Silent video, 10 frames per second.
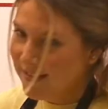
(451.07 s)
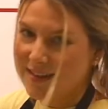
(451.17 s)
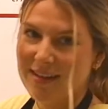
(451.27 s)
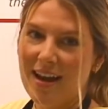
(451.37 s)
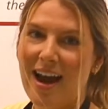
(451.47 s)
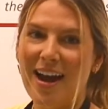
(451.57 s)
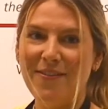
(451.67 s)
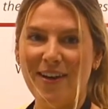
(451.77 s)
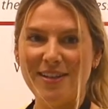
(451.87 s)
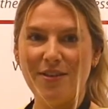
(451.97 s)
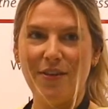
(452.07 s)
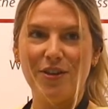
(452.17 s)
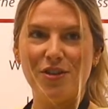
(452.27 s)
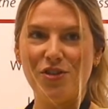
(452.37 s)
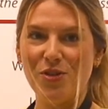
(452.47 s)
hi friends, if you're
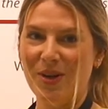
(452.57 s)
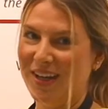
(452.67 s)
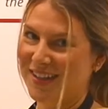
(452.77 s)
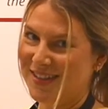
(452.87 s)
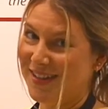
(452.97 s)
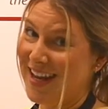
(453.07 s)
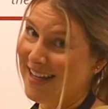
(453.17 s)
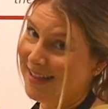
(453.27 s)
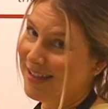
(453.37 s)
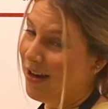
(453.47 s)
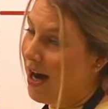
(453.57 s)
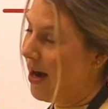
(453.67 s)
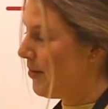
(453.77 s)
just joining us on Instagram,